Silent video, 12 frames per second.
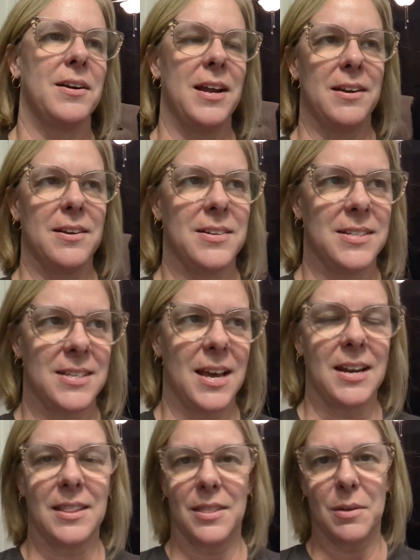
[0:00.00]
and
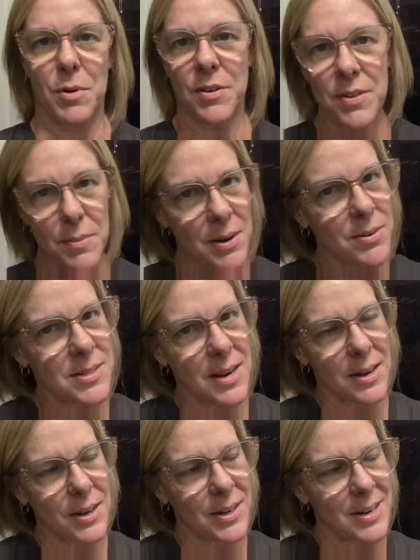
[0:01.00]
deciding that the Murphy bed was not
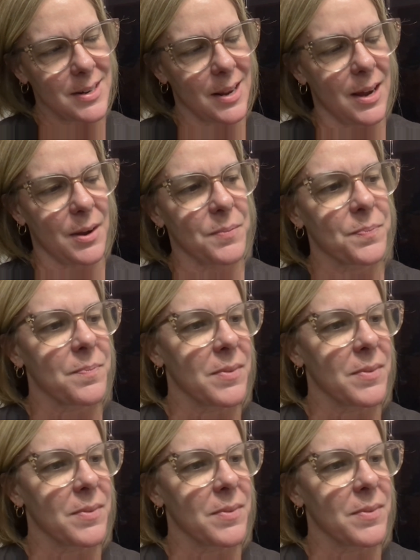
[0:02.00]
a good idea,